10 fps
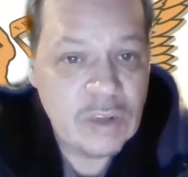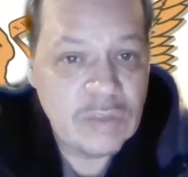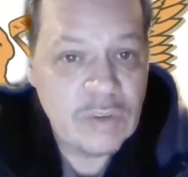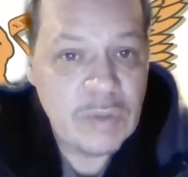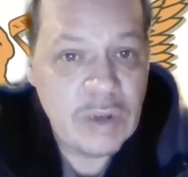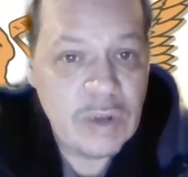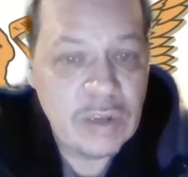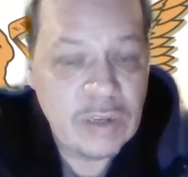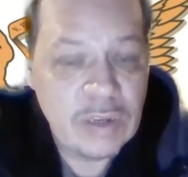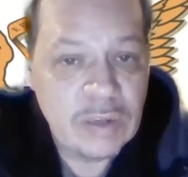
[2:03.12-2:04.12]
for a married
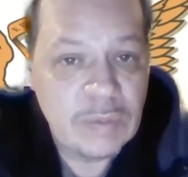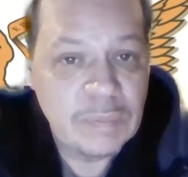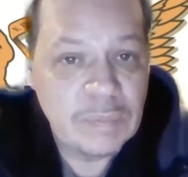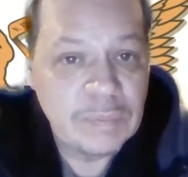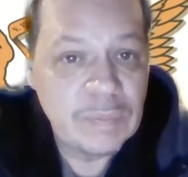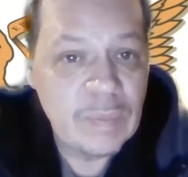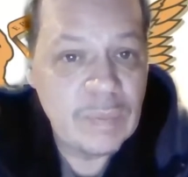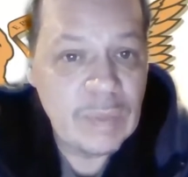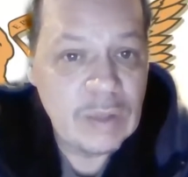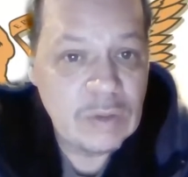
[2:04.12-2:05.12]
income
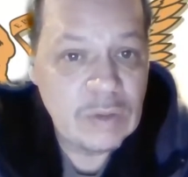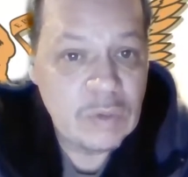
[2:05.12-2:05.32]
to